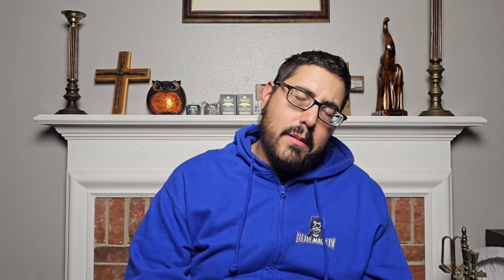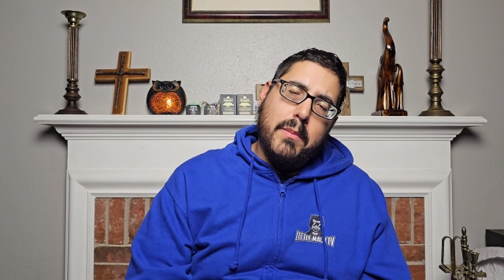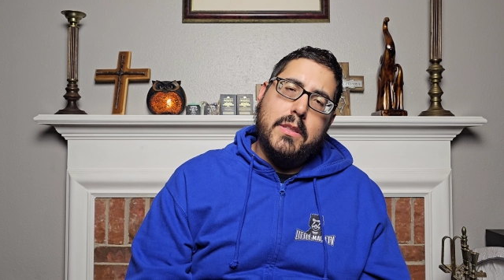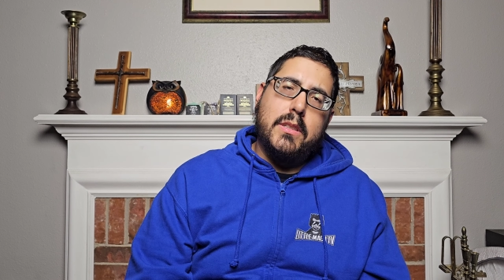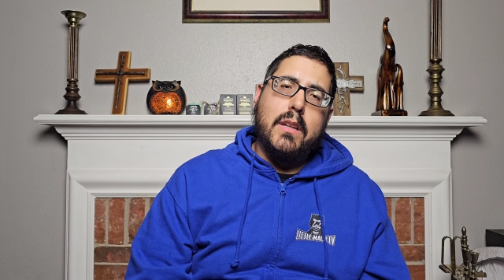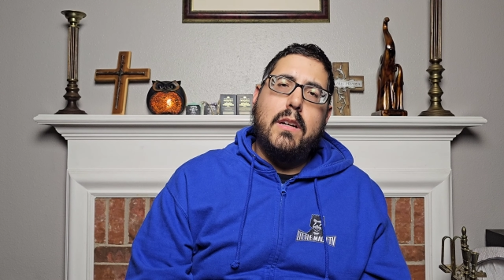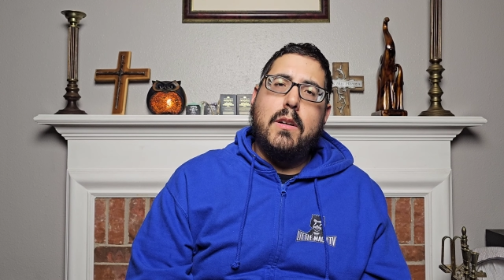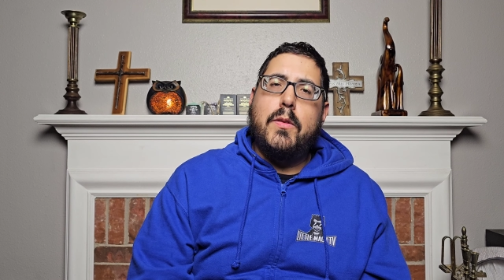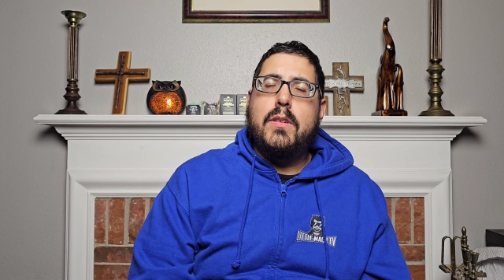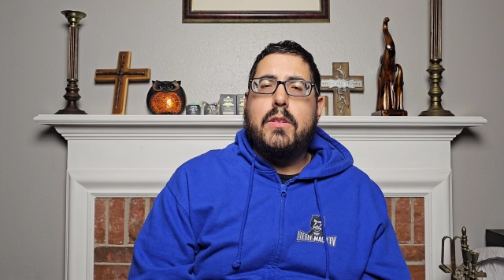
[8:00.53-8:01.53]
much
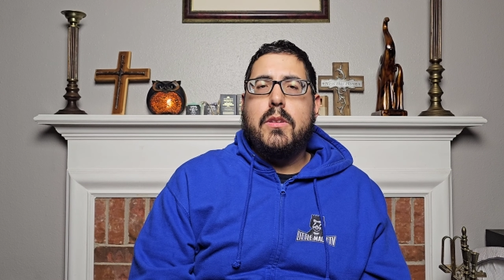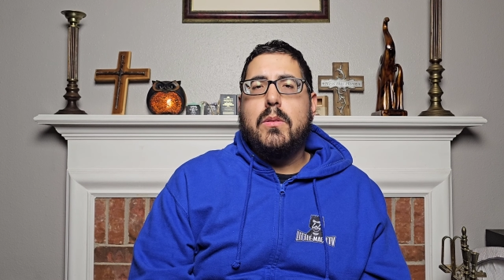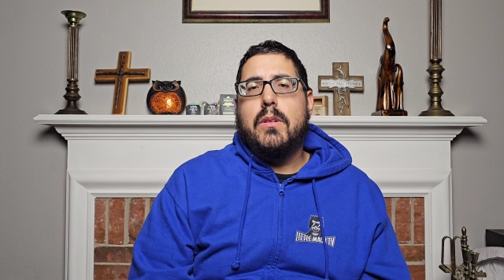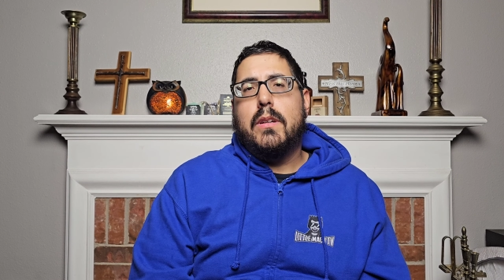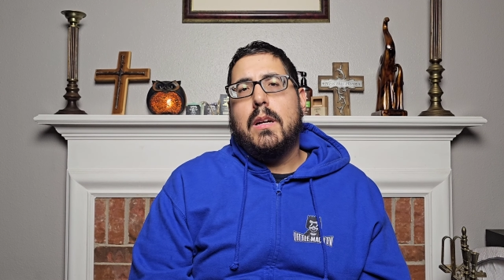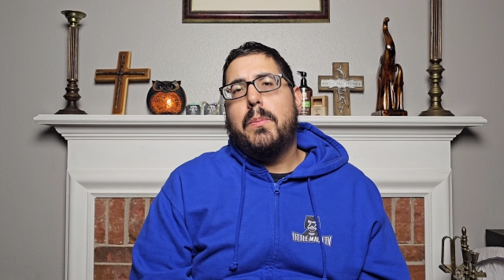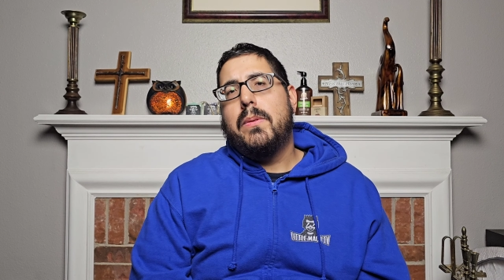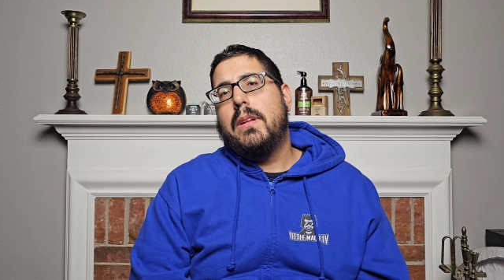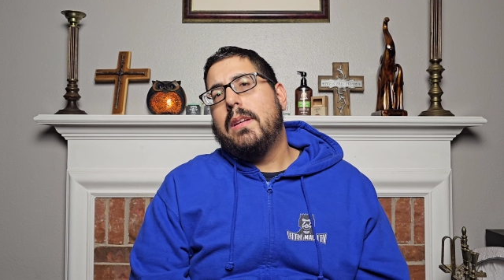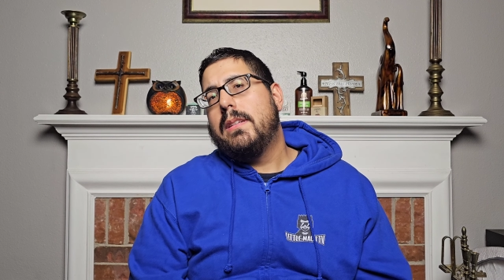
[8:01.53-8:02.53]
love to you and your
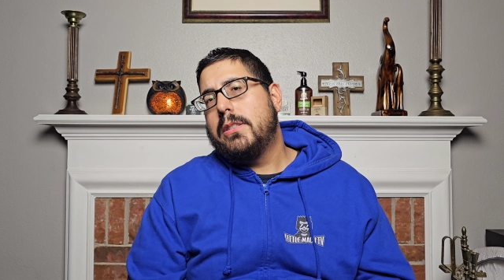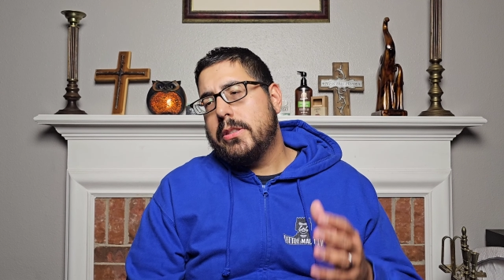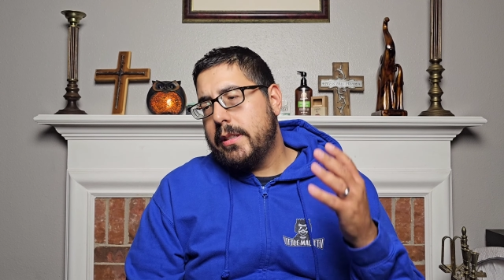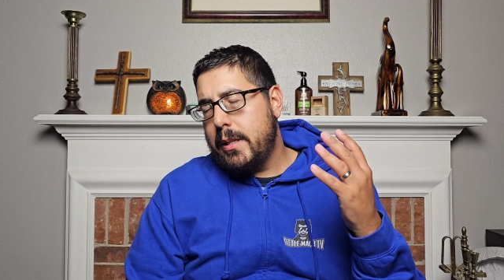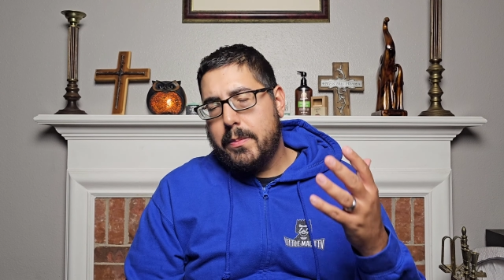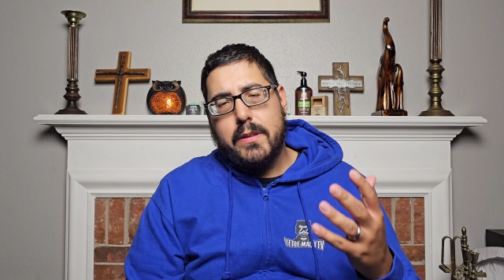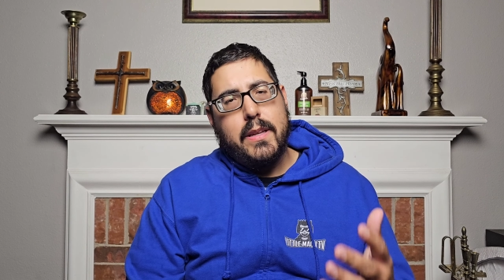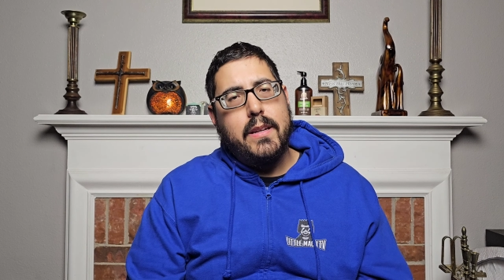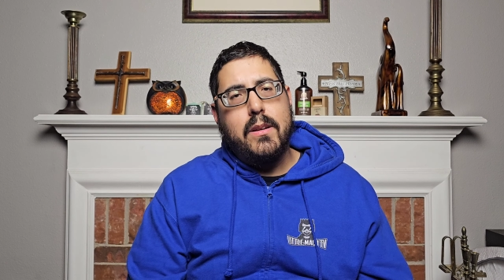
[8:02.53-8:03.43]
company. Just keep the thing